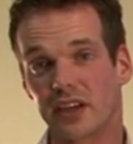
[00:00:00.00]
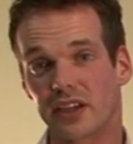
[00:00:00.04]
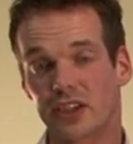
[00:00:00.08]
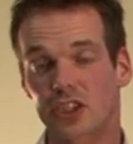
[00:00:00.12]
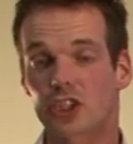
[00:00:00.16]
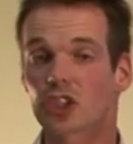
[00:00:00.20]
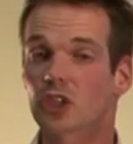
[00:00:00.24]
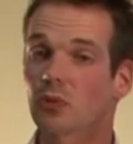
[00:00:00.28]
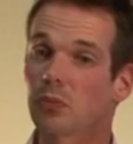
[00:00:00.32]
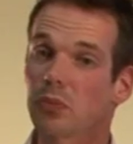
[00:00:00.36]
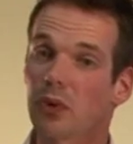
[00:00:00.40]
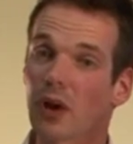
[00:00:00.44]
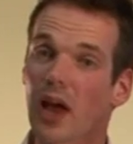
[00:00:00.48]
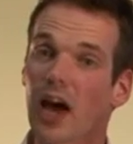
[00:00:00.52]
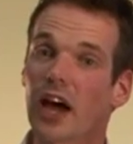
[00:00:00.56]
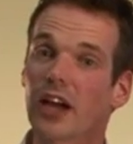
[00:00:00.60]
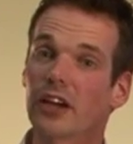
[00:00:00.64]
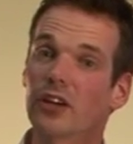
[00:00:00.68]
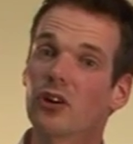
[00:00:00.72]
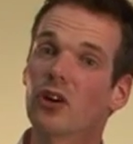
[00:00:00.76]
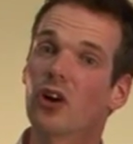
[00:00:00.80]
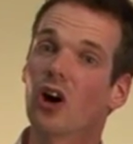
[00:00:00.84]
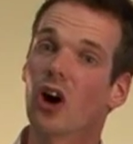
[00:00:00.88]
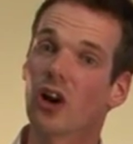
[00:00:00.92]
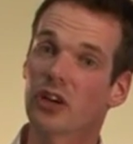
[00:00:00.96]

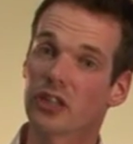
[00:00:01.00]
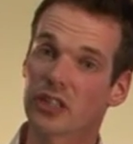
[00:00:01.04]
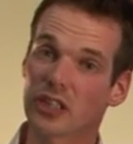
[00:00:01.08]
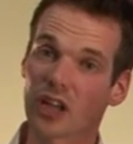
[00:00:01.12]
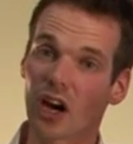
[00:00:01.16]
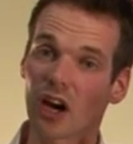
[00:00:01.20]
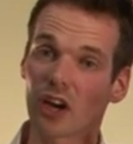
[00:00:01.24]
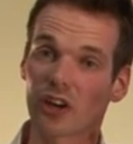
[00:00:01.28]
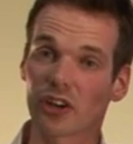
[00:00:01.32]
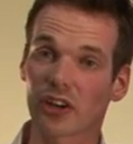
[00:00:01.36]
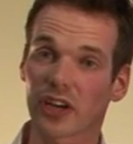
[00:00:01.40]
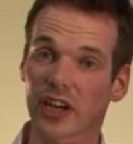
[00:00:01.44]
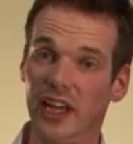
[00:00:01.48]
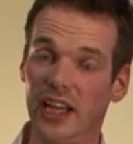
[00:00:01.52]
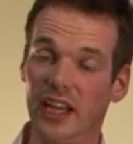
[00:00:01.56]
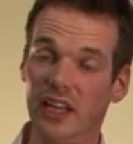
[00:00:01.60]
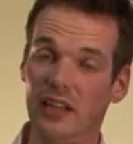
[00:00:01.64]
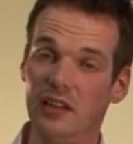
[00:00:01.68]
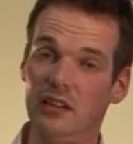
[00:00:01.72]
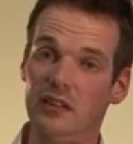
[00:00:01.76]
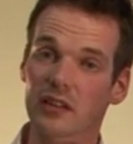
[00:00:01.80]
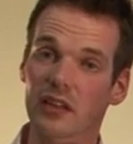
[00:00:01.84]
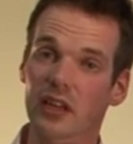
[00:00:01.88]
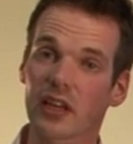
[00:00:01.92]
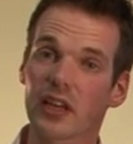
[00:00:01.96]
supplier on the other
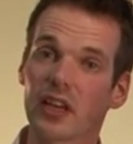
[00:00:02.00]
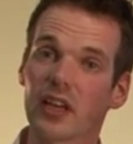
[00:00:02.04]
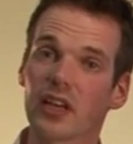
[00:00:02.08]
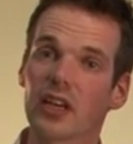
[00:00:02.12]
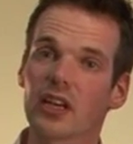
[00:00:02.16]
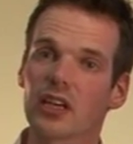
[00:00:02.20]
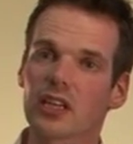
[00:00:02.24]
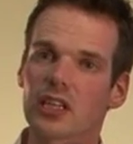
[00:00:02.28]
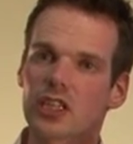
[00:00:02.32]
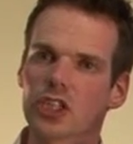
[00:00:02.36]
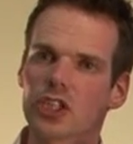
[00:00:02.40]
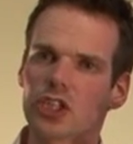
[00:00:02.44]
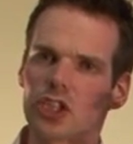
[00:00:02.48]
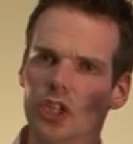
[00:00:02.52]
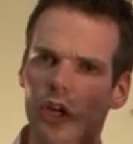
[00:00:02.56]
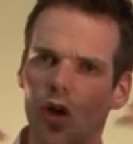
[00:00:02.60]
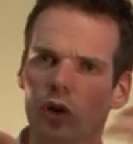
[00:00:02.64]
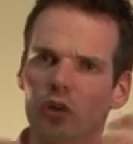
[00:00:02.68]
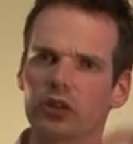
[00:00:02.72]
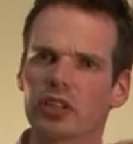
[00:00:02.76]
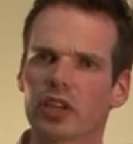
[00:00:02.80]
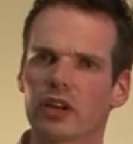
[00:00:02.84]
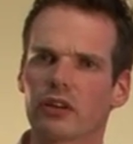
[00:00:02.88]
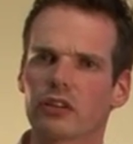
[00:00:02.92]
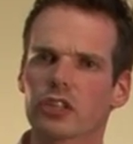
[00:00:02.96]
hand.
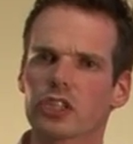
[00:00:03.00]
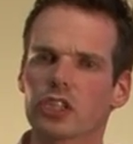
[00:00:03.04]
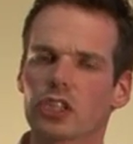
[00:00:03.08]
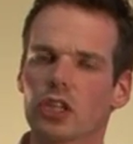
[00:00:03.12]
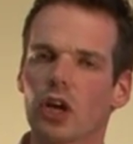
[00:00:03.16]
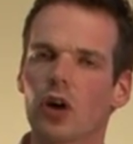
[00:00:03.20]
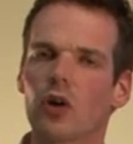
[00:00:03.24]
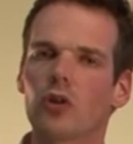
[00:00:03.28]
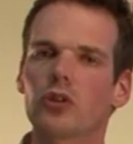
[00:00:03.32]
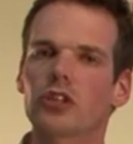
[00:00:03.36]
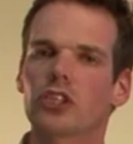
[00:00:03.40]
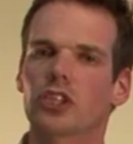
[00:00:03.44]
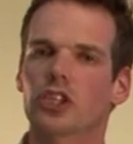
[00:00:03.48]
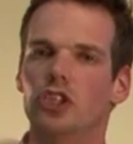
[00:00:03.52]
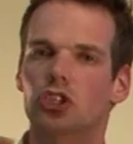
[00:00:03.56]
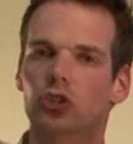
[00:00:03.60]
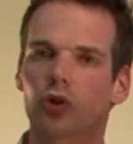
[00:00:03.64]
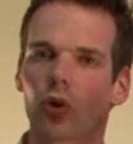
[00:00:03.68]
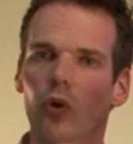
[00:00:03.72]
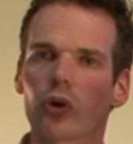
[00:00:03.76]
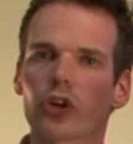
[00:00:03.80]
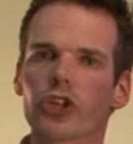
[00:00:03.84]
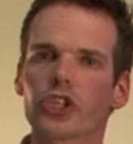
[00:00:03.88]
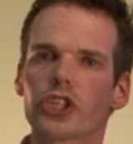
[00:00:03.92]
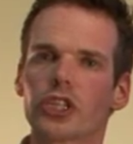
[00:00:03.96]
So there is no
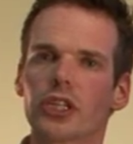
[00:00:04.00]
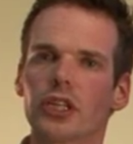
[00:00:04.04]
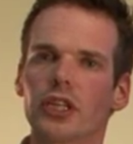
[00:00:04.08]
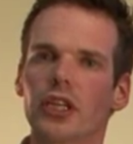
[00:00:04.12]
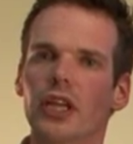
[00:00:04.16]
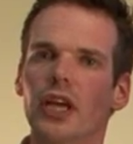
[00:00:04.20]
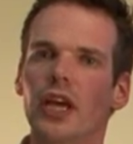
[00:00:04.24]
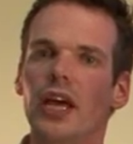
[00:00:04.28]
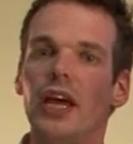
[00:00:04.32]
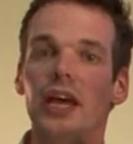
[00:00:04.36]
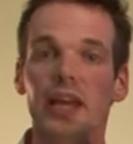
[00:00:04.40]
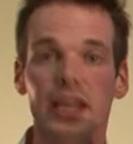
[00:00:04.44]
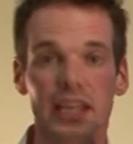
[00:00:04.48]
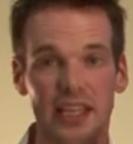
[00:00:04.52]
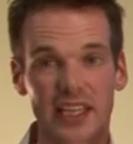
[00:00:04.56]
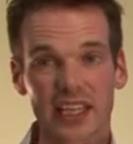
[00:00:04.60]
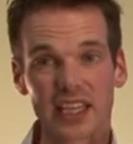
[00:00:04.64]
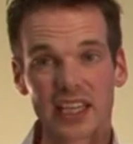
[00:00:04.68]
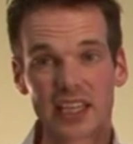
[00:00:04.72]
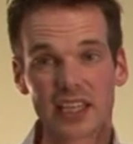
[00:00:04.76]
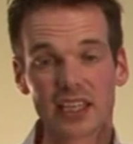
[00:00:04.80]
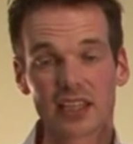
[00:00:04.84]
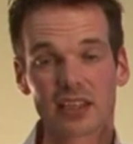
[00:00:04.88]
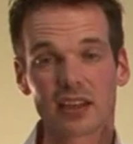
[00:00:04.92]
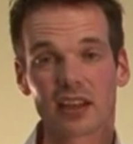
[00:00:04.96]
distortion
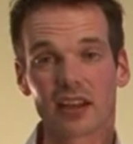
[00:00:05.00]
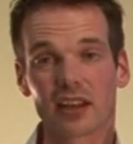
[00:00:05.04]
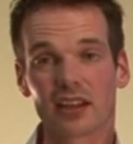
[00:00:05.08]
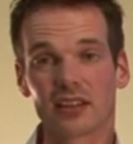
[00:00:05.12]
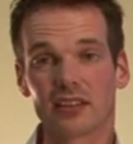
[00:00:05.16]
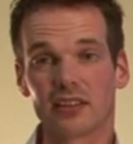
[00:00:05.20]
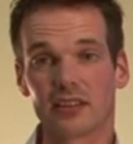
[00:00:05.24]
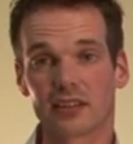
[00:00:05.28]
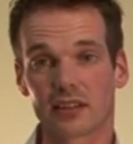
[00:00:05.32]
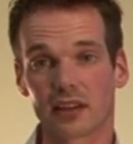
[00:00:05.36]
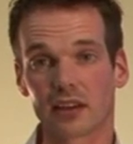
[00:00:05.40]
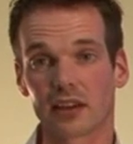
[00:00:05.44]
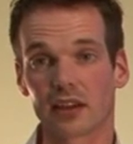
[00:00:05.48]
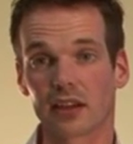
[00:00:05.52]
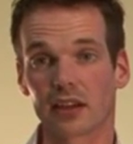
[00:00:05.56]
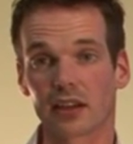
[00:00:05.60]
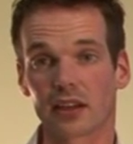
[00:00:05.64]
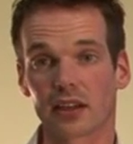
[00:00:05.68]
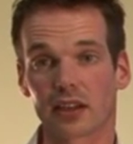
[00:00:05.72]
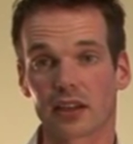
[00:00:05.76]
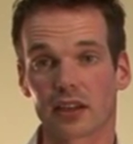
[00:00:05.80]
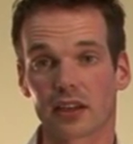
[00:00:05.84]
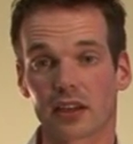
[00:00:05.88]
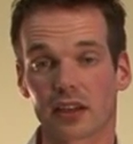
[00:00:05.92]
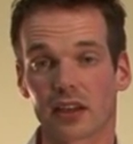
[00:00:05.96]
in
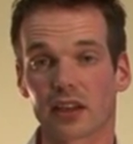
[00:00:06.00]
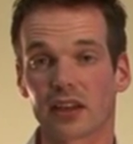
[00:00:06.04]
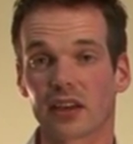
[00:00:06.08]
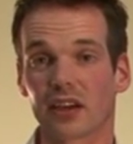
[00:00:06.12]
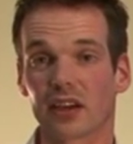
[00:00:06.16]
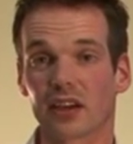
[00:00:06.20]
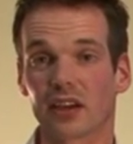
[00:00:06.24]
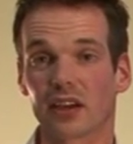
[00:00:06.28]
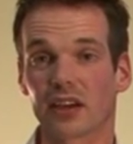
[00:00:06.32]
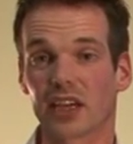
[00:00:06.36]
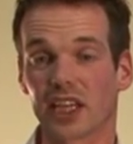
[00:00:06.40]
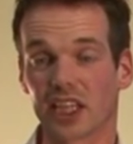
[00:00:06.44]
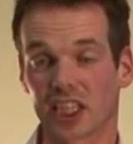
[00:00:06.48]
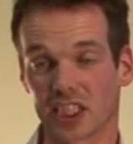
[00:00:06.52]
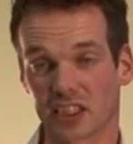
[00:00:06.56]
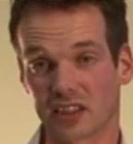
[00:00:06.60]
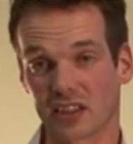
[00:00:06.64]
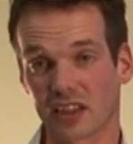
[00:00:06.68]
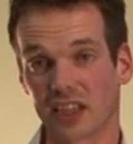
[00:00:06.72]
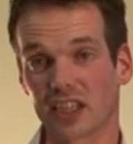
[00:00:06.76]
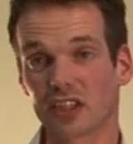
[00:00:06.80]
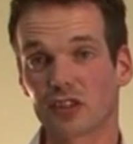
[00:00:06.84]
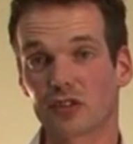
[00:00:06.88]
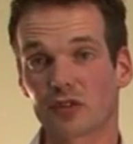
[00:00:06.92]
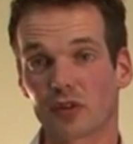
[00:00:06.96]
the
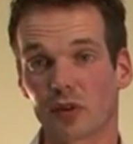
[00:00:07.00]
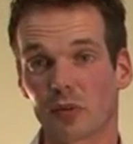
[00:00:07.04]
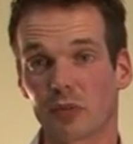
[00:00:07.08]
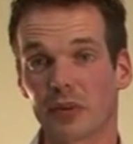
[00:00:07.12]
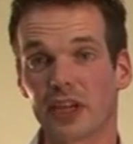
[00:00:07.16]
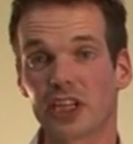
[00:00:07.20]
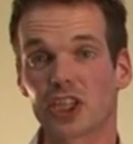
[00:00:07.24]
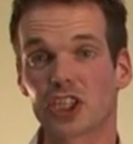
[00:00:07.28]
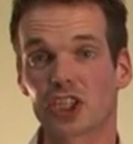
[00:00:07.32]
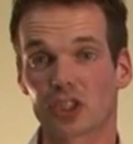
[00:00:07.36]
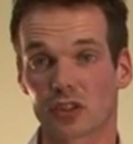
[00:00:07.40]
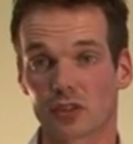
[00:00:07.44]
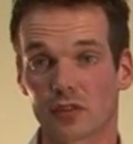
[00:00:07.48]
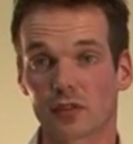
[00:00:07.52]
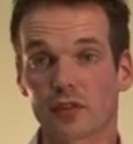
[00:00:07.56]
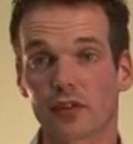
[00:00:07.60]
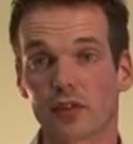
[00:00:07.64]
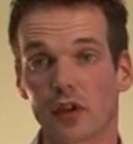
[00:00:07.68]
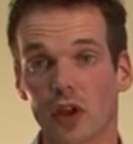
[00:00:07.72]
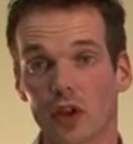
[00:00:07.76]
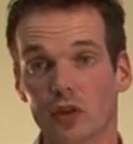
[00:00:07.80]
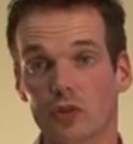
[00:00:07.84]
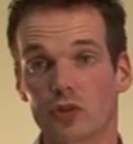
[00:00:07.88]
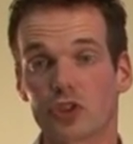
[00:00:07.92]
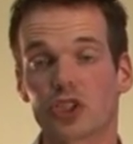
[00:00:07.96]
information
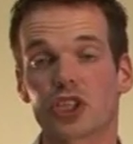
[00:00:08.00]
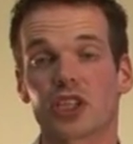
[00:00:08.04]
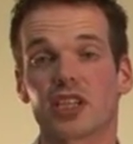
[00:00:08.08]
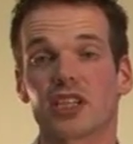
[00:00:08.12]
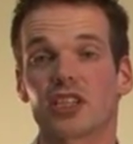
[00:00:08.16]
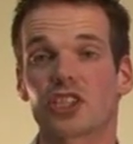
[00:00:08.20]
flows